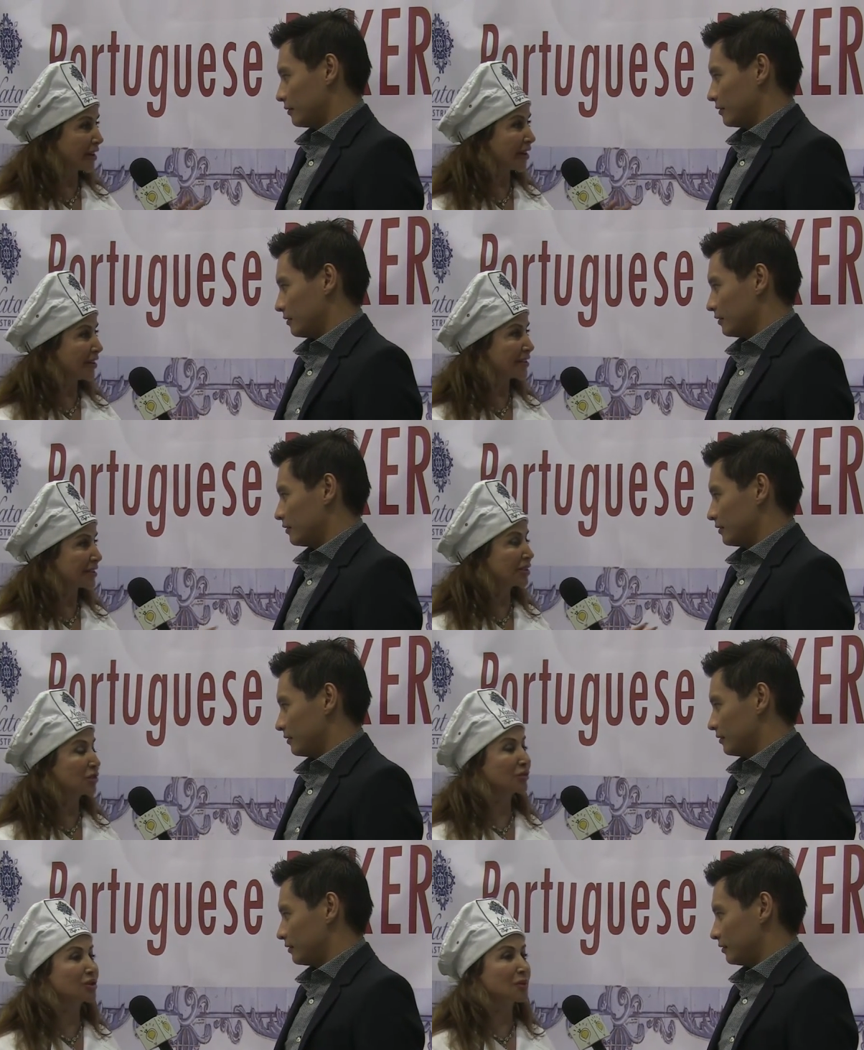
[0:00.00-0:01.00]
Speaker 1: there in the
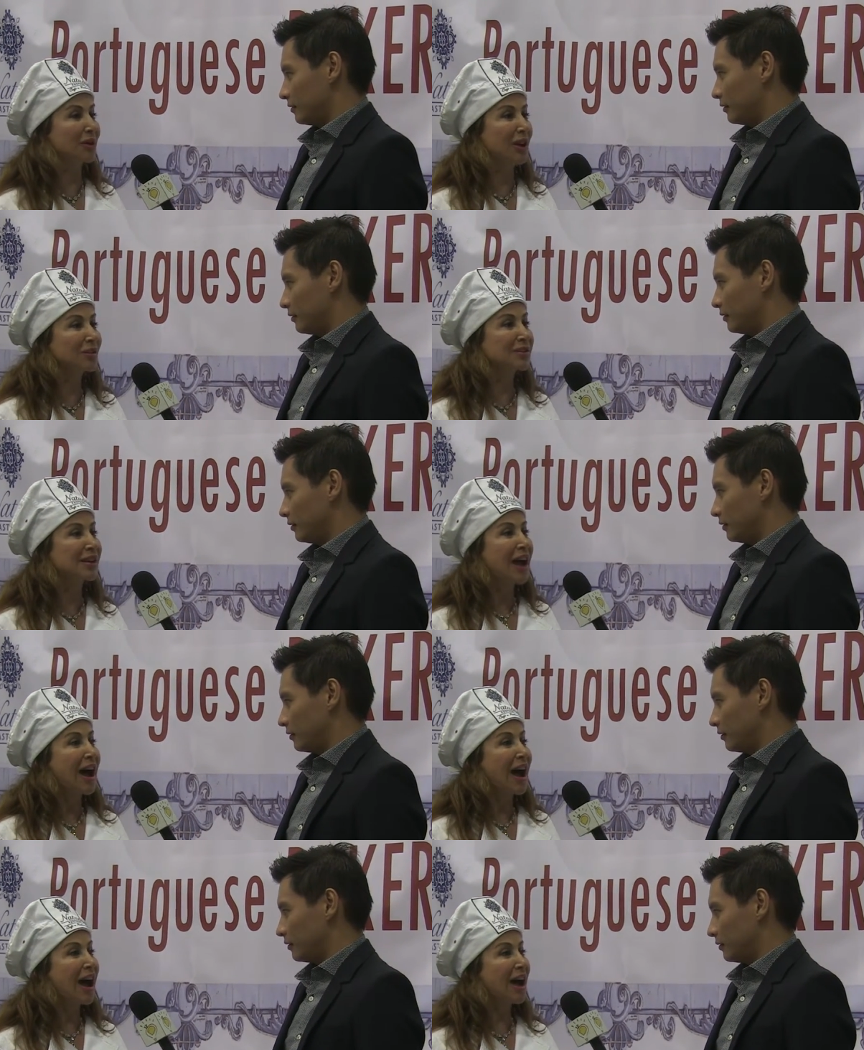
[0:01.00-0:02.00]
center of Sherman Oaks.
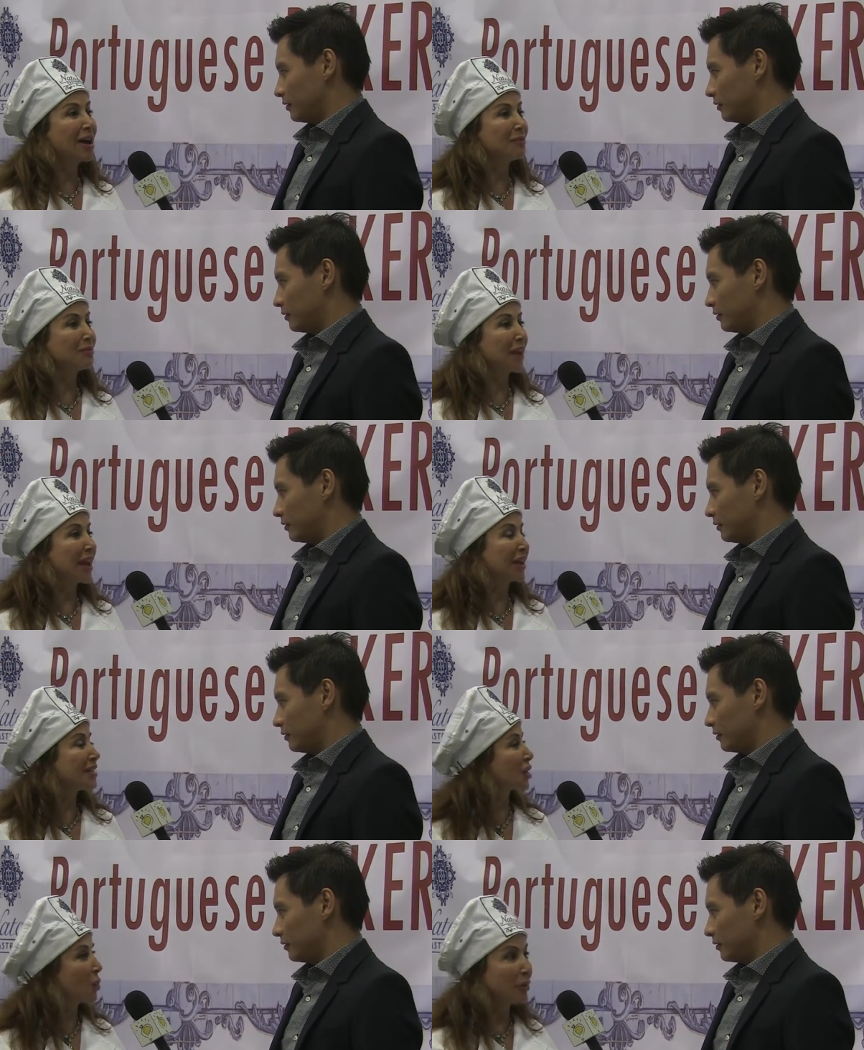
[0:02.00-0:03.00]
Um, and
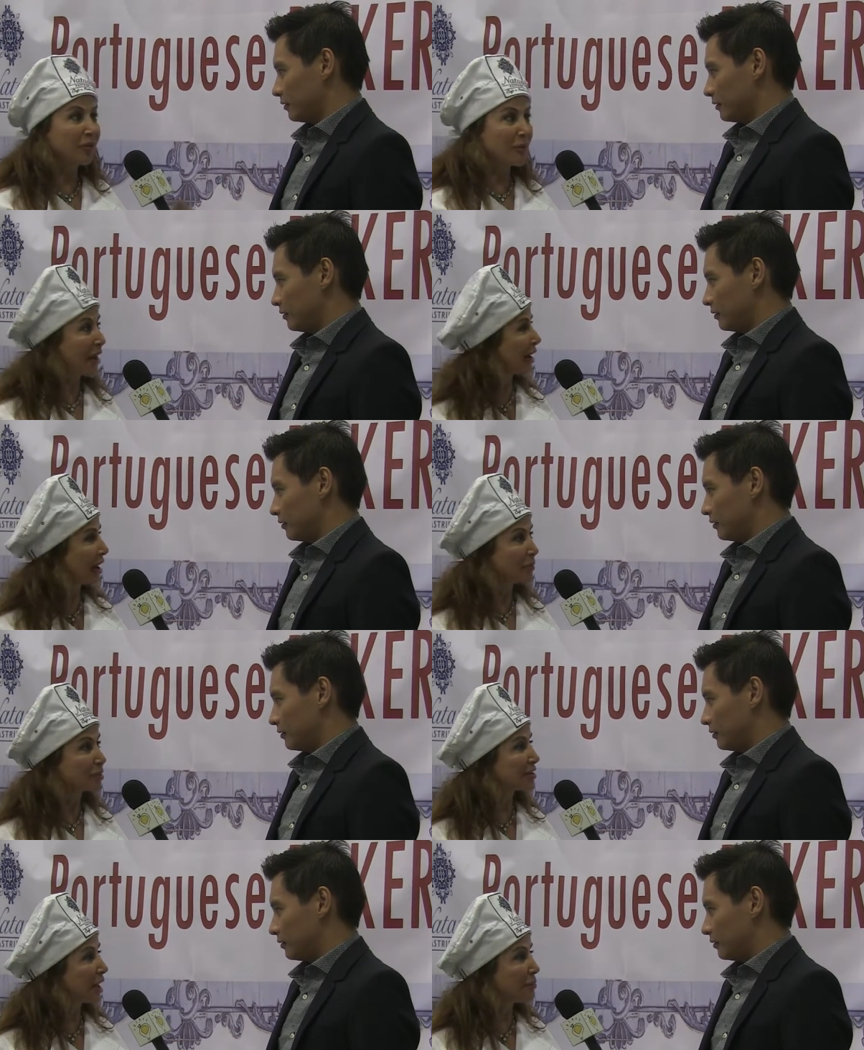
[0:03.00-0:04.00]
it's open from 8 a.m.
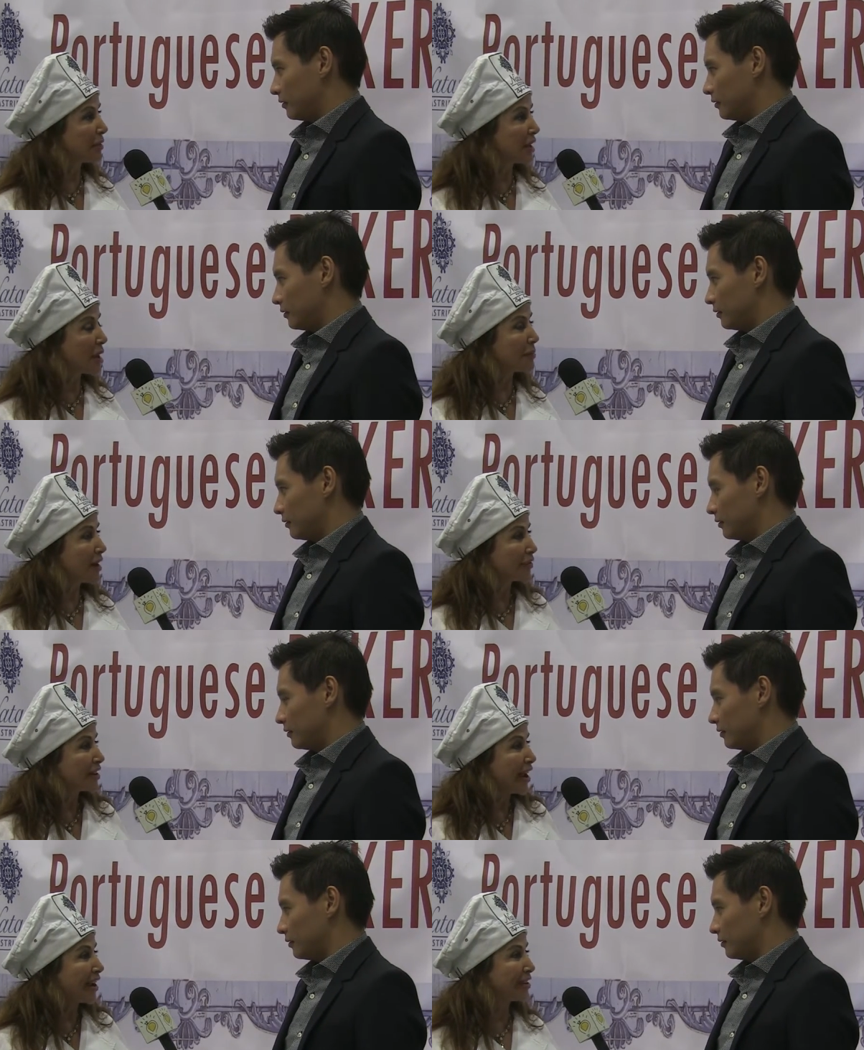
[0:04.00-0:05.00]
to 10 p.m. every
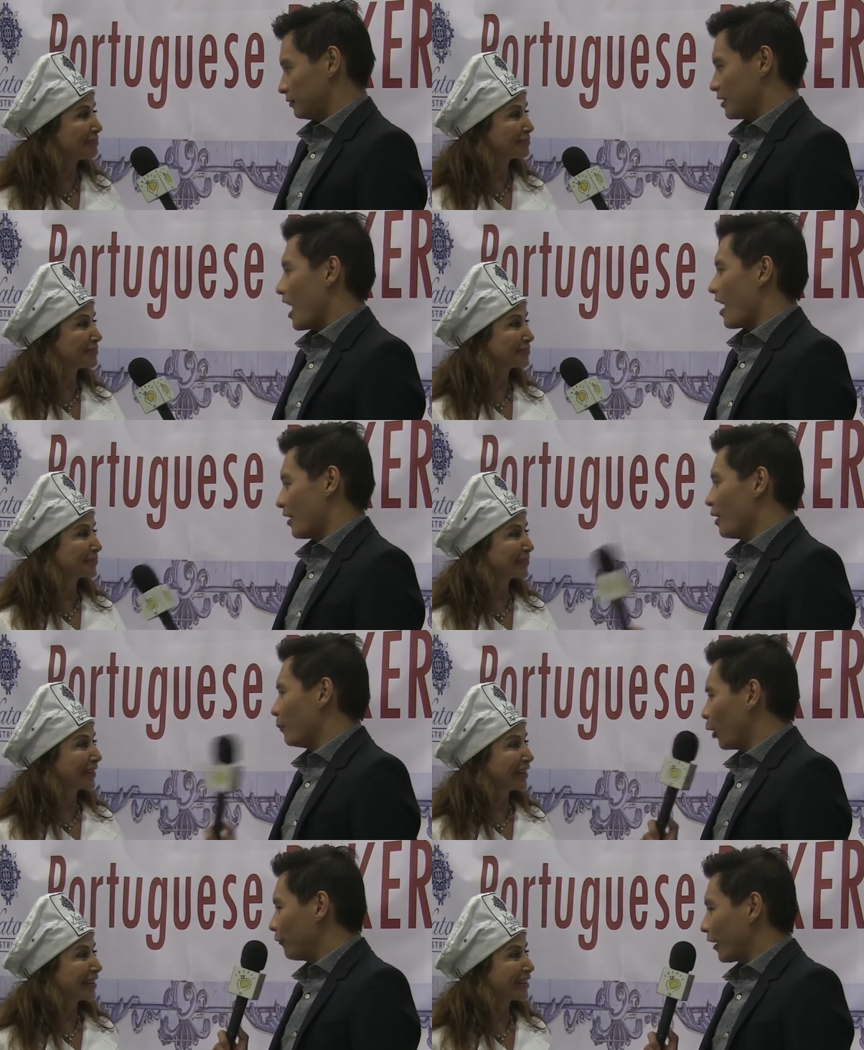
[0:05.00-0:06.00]
day.
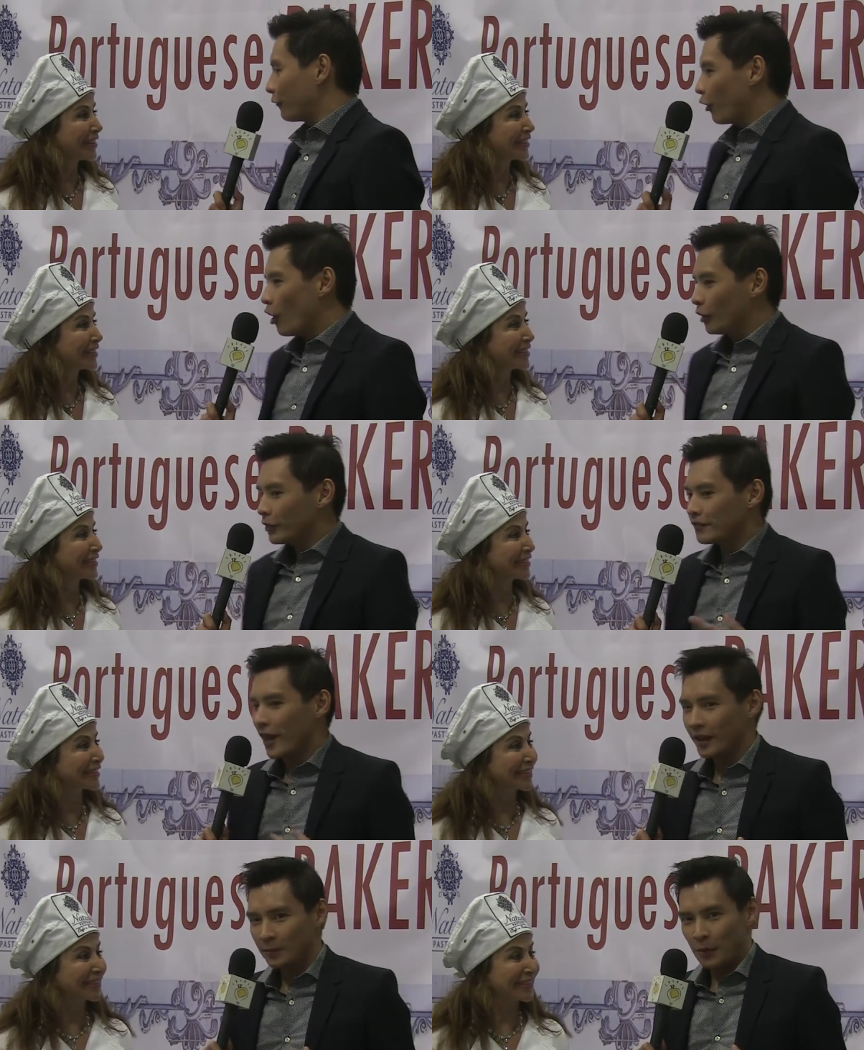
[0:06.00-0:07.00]
Speaker 2: Perfect for all of us
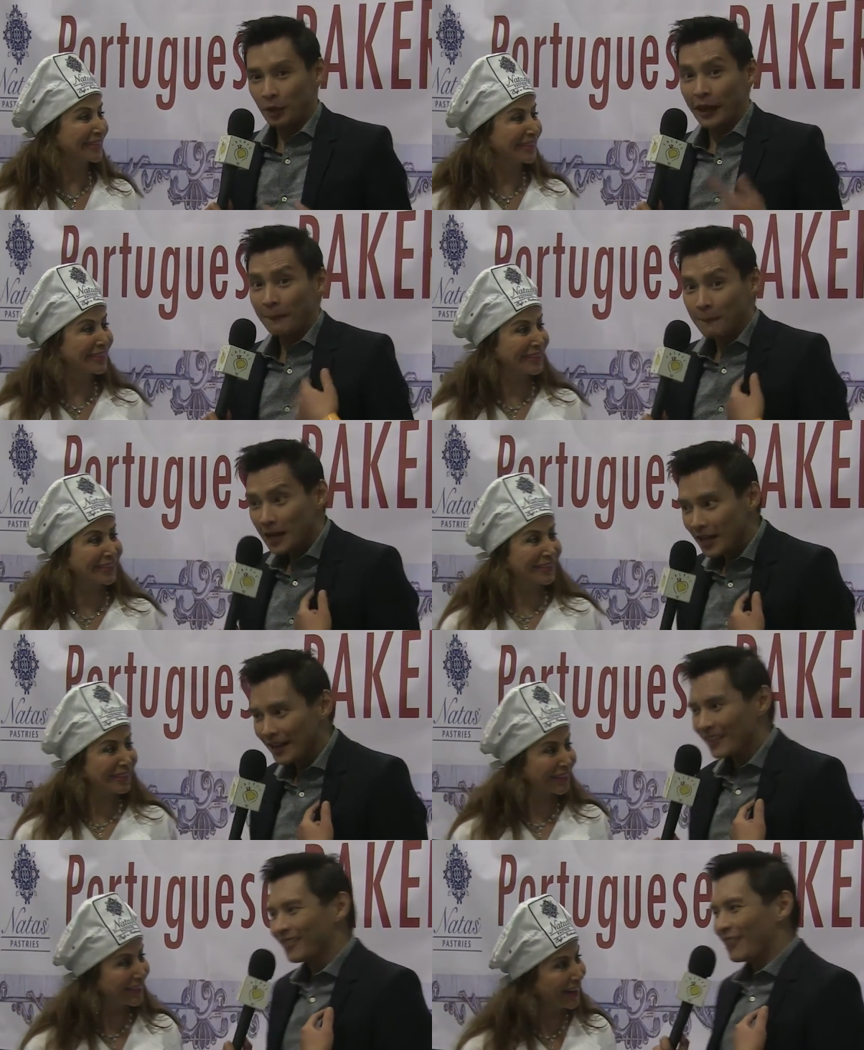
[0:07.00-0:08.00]
Valley people like
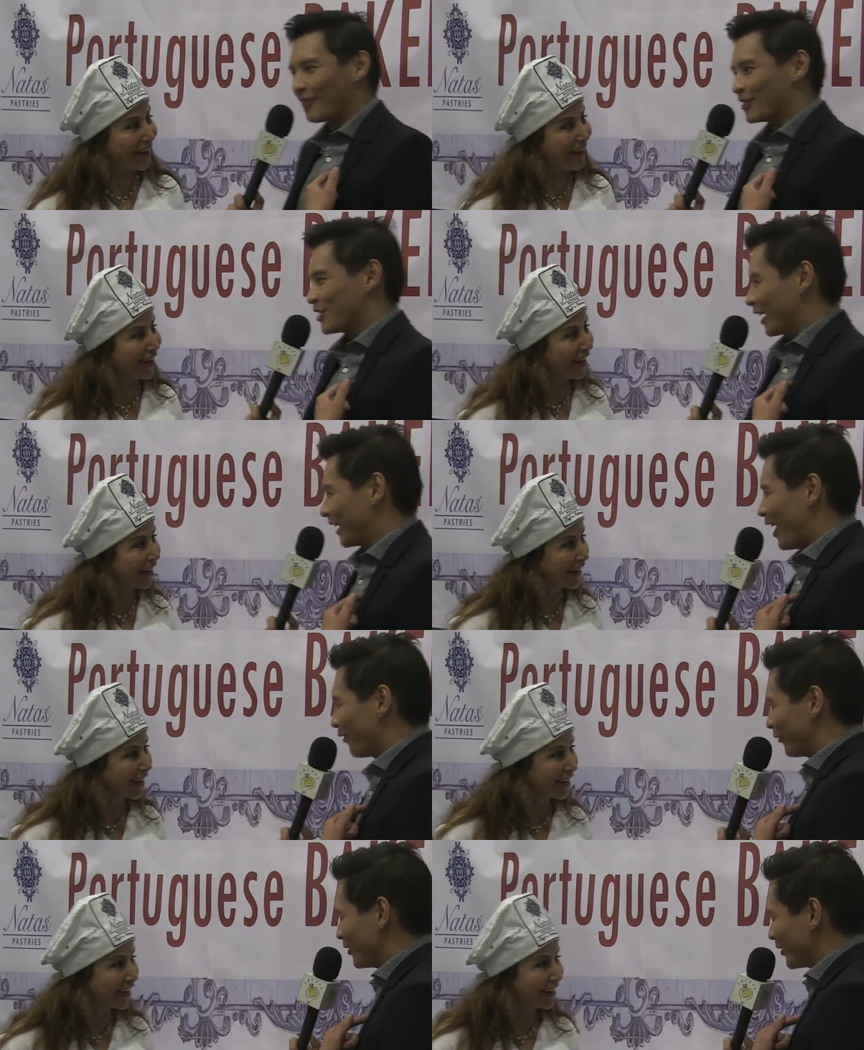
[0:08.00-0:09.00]
me. We have to check it
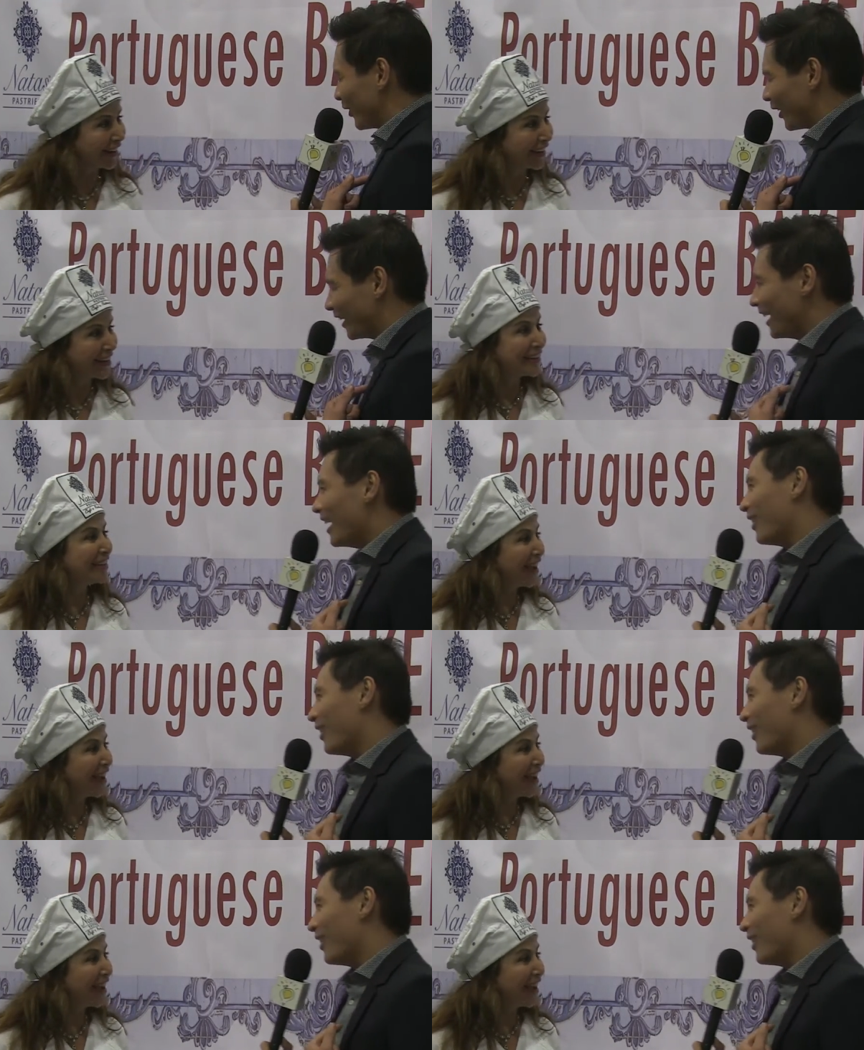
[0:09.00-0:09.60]
out for sure.